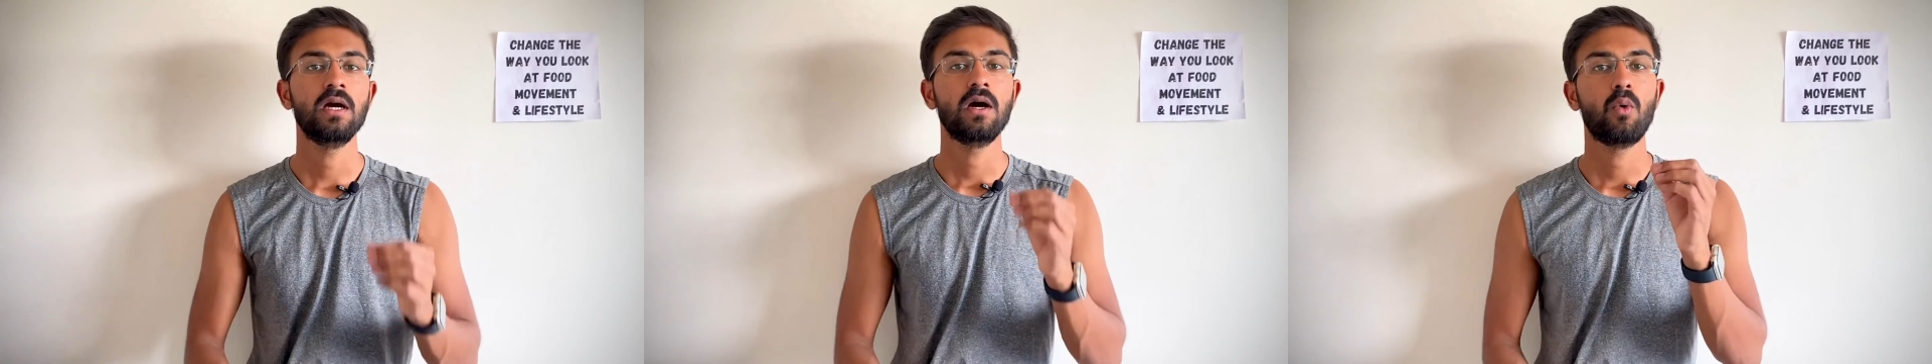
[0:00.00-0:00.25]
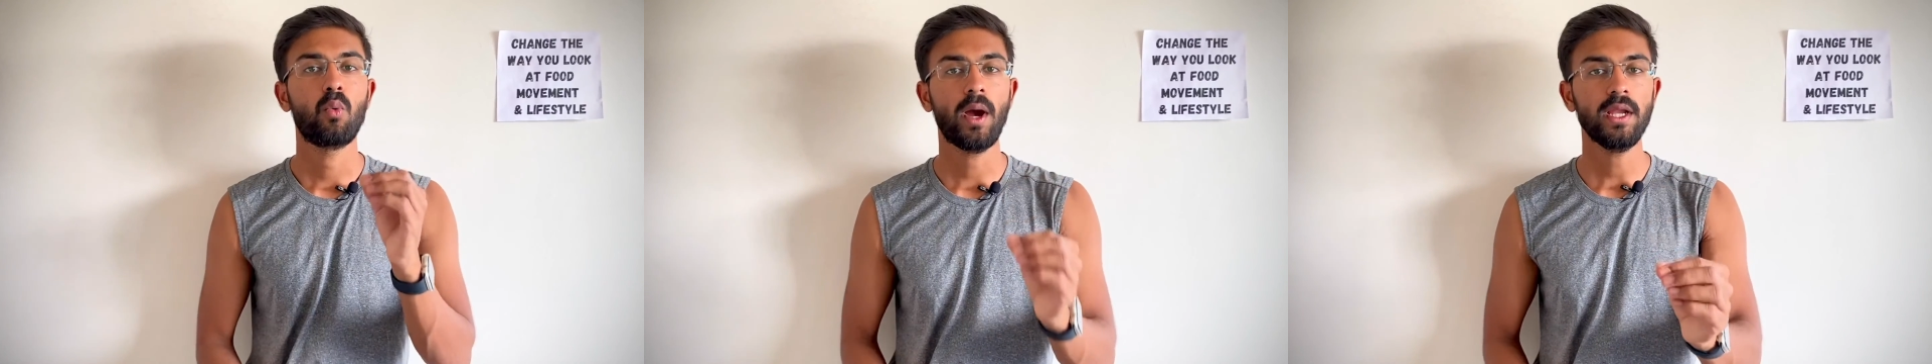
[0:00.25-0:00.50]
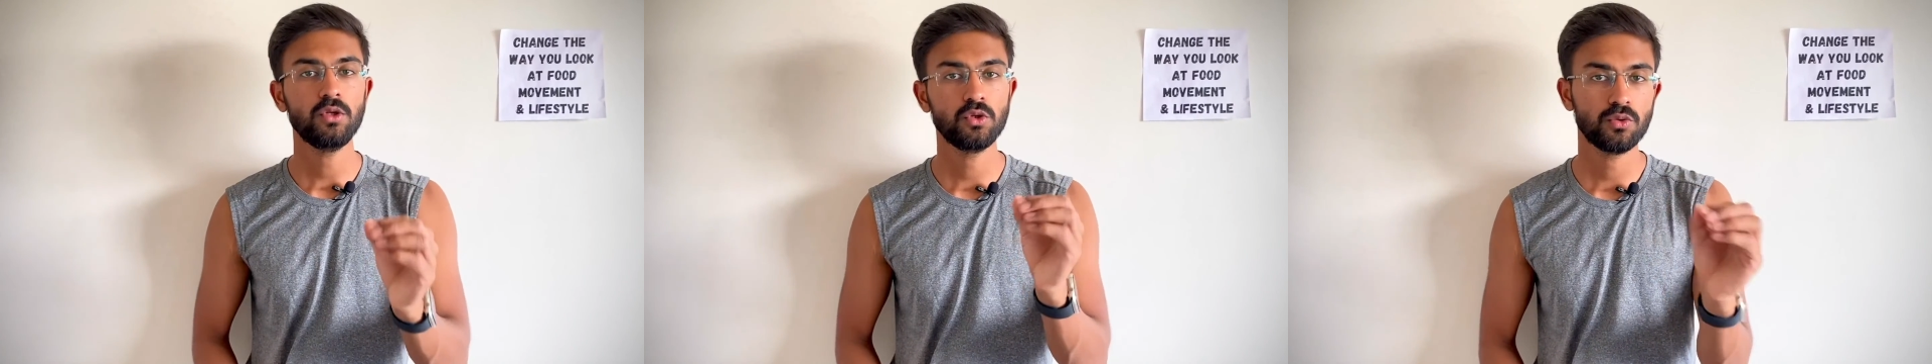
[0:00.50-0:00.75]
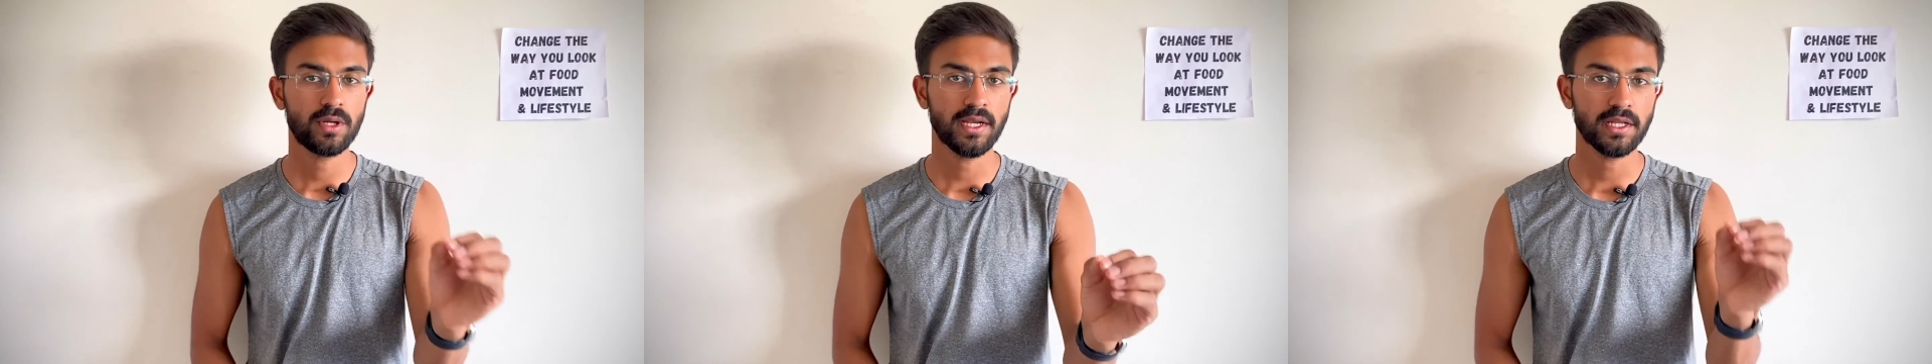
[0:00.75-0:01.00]
Why do
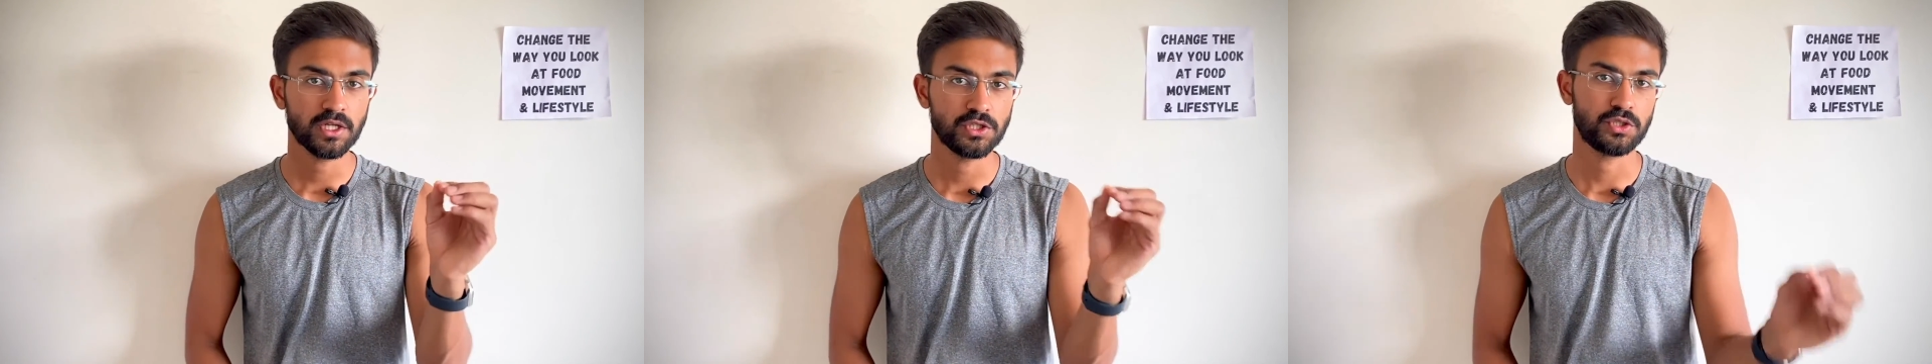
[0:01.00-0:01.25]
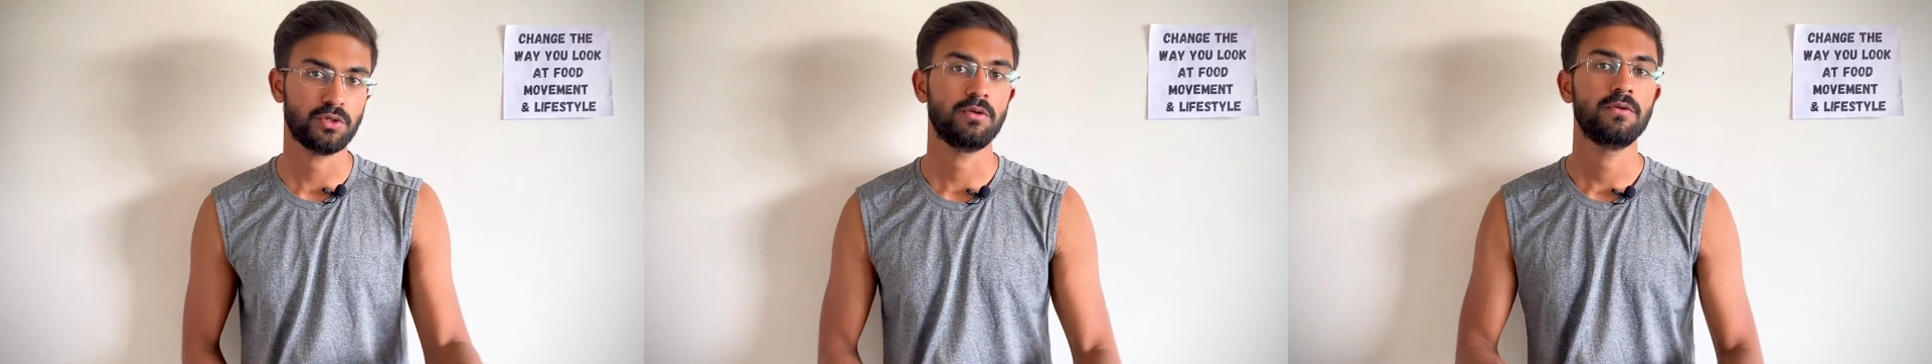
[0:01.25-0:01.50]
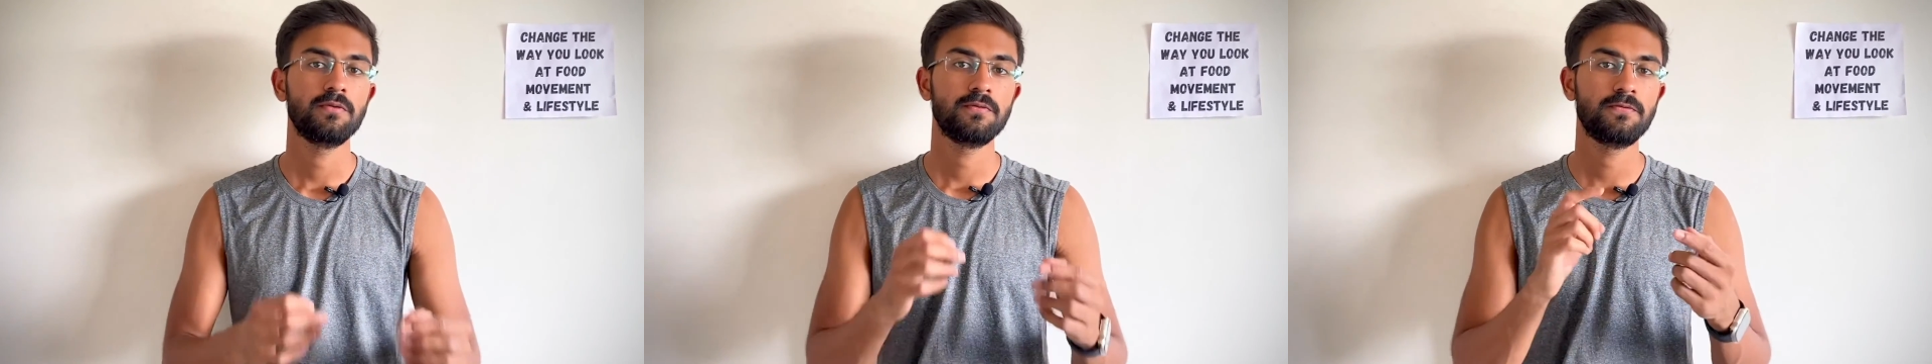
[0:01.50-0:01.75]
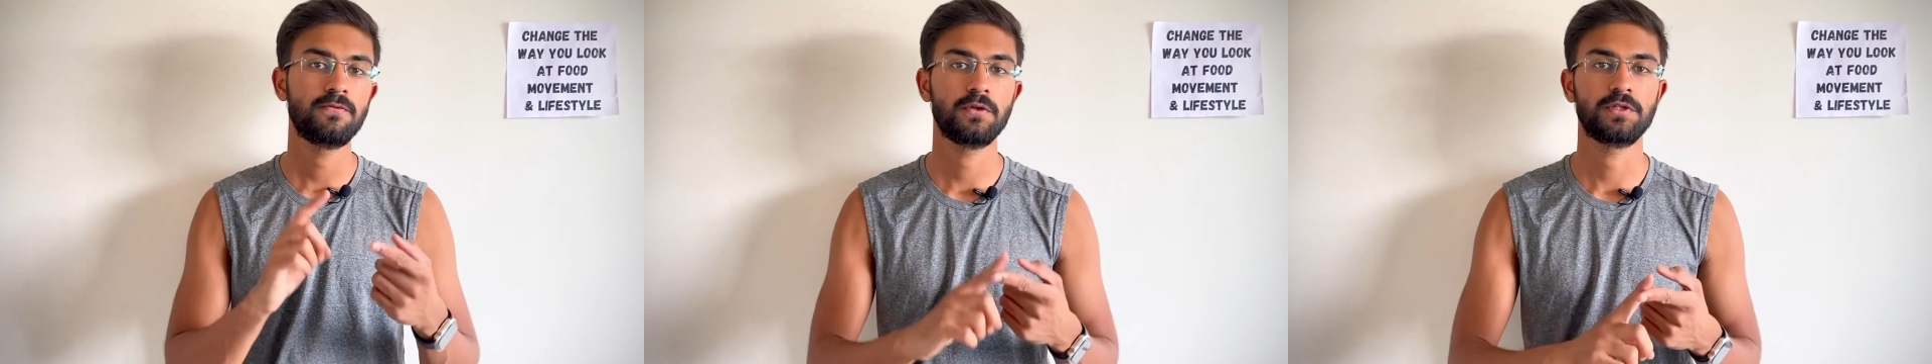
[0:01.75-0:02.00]
you get injured?
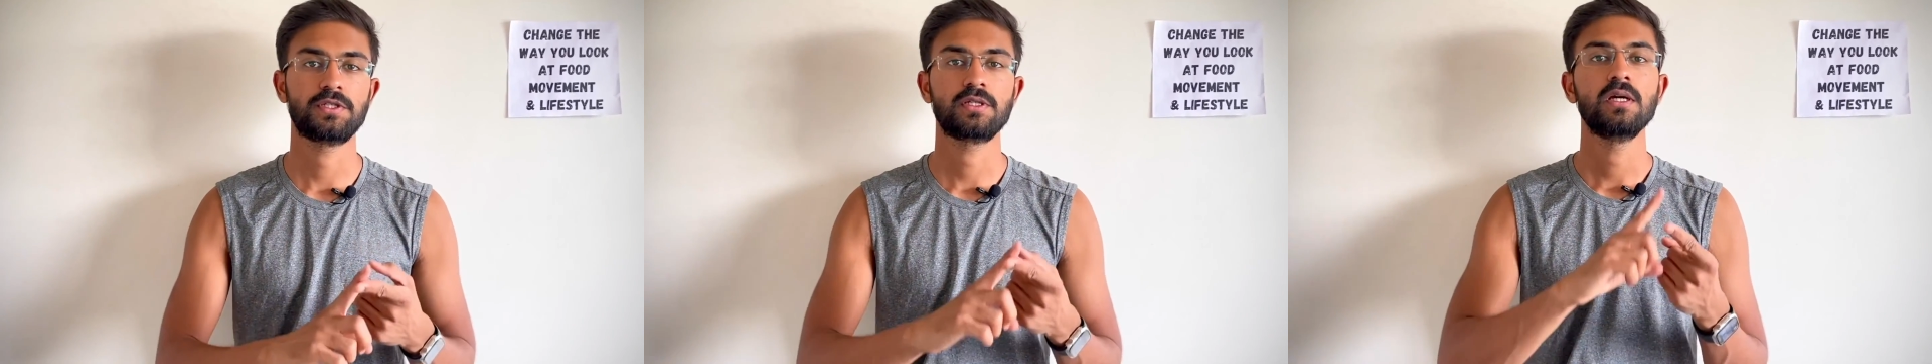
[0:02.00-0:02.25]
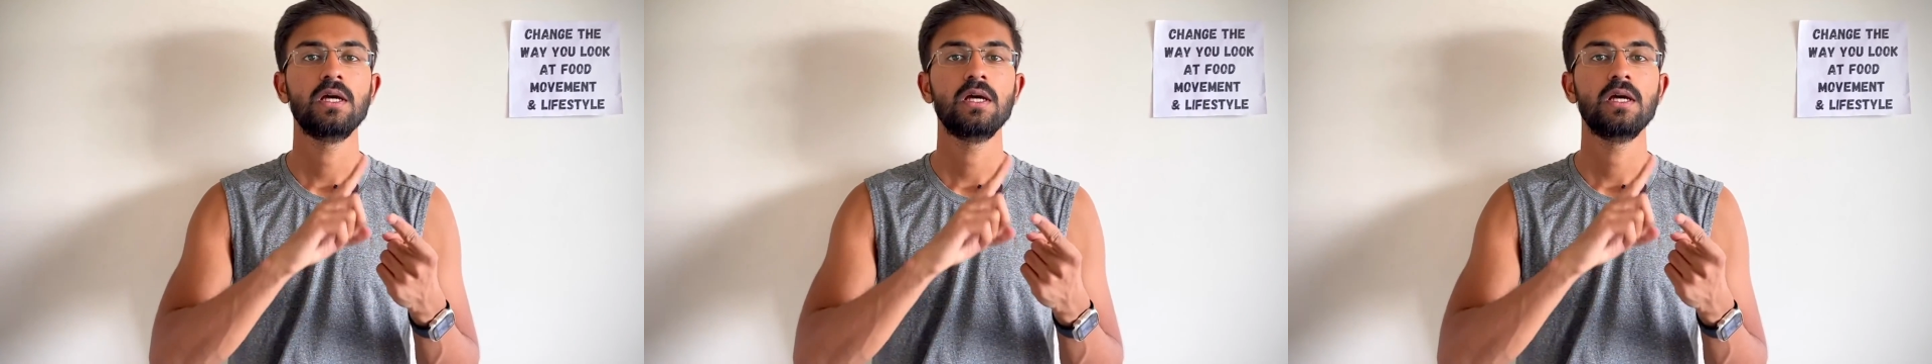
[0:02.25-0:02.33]
First,